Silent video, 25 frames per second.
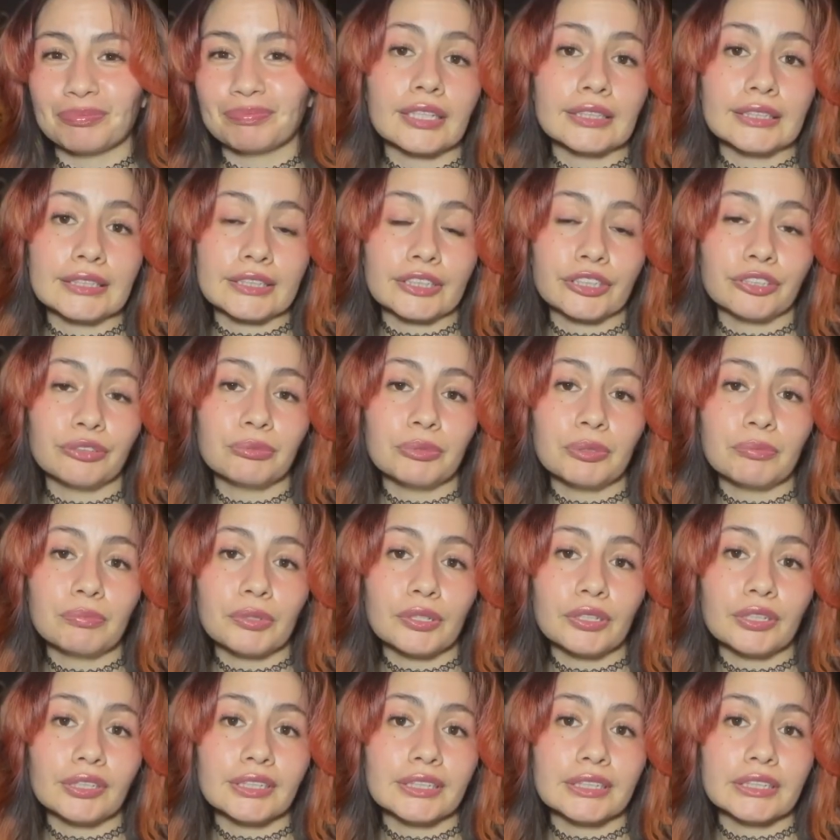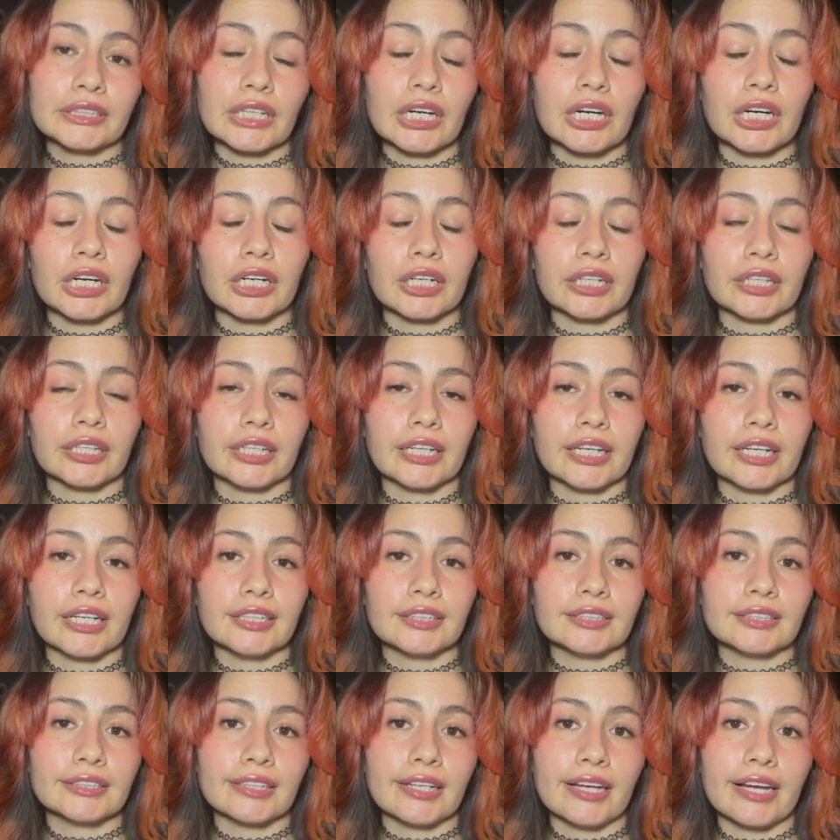Consumables are
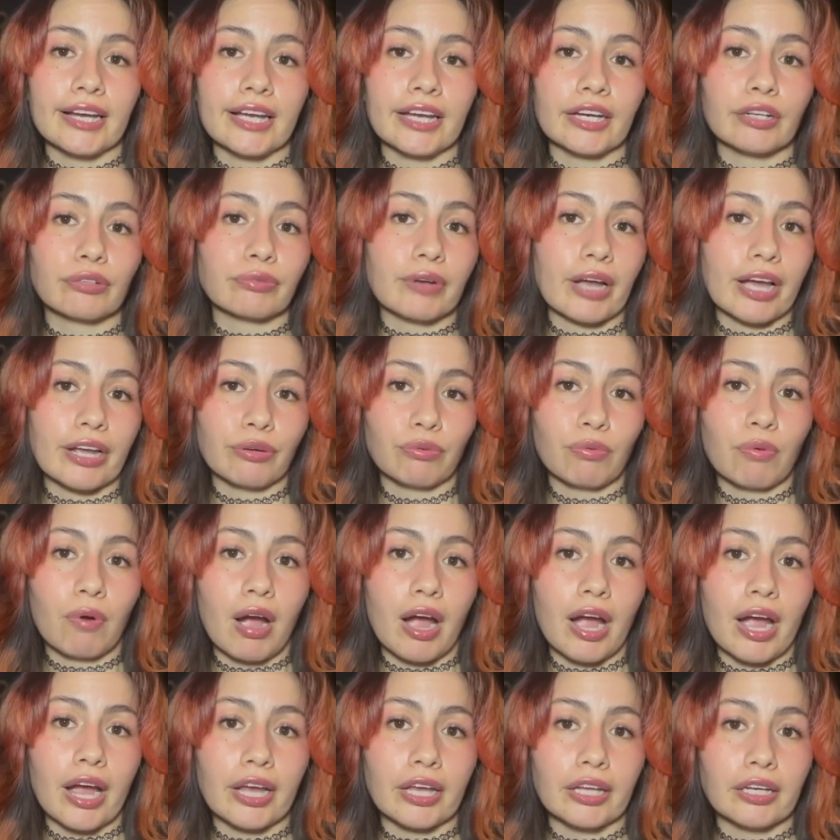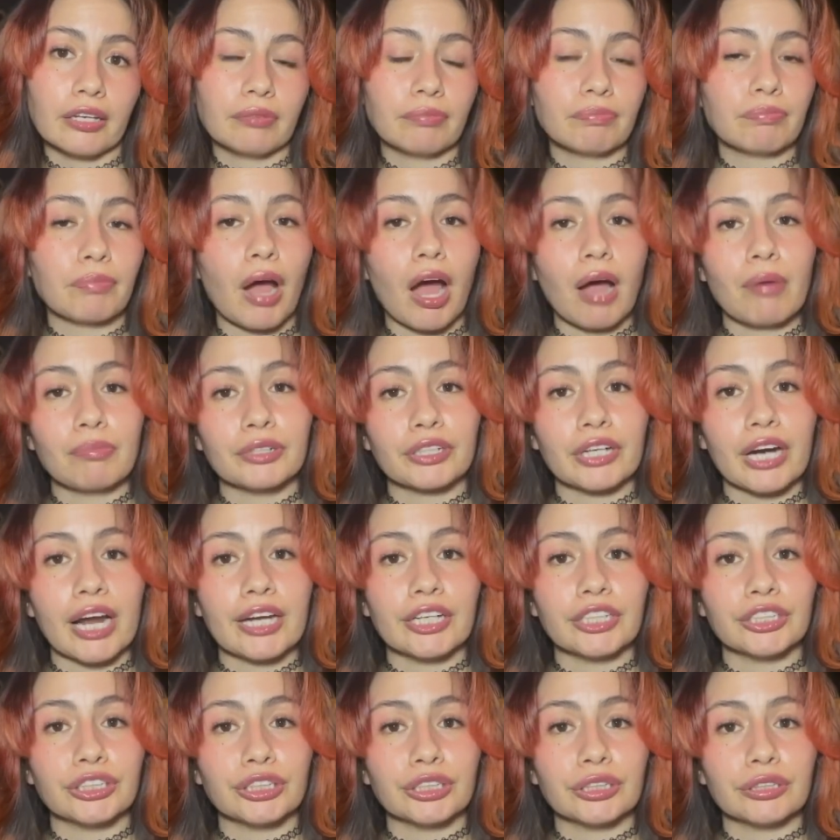things like red wine,
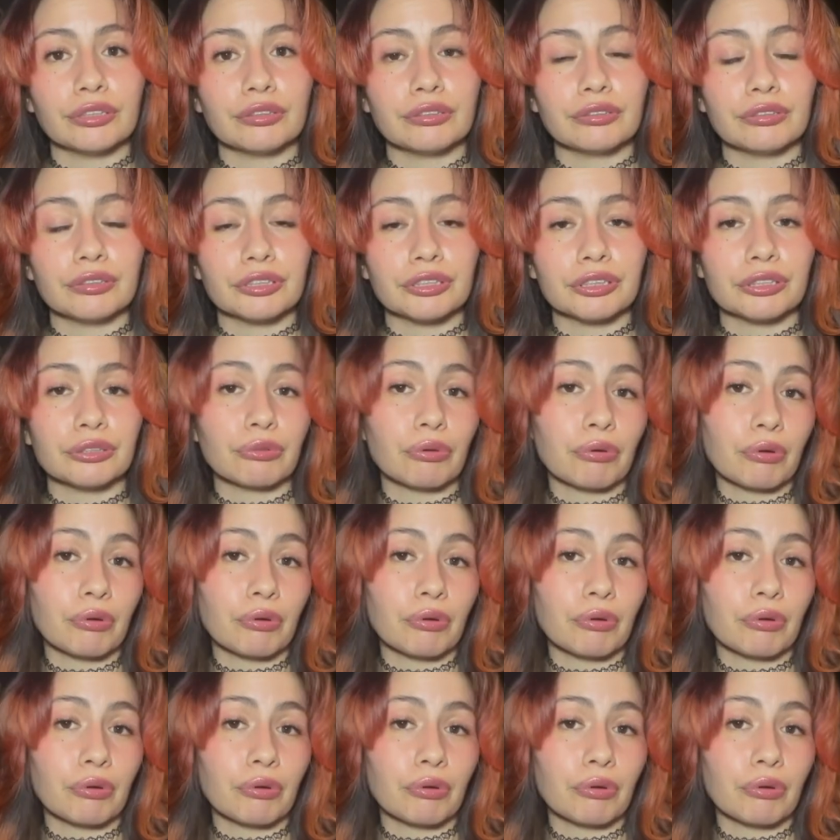pomegranate juice,